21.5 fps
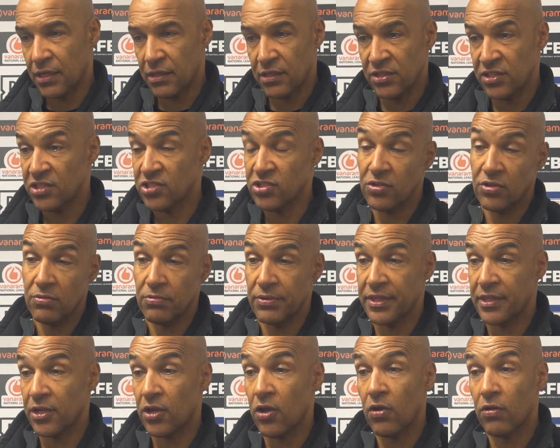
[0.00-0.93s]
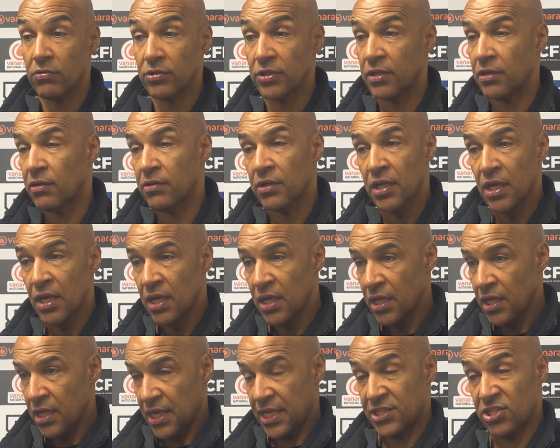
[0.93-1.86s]
And you saw with the goal,
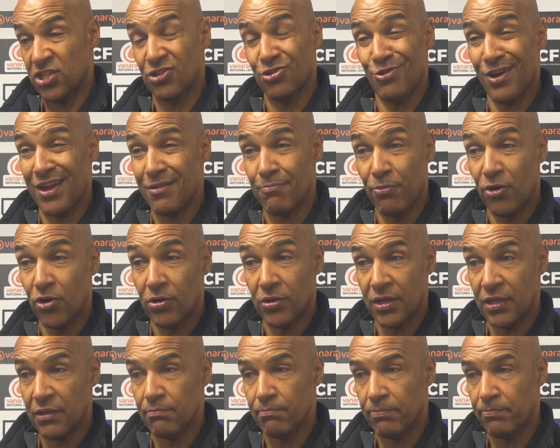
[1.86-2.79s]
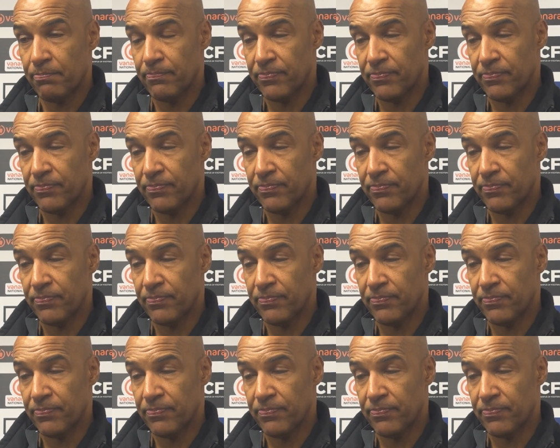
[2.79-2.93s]
it's a great ball in,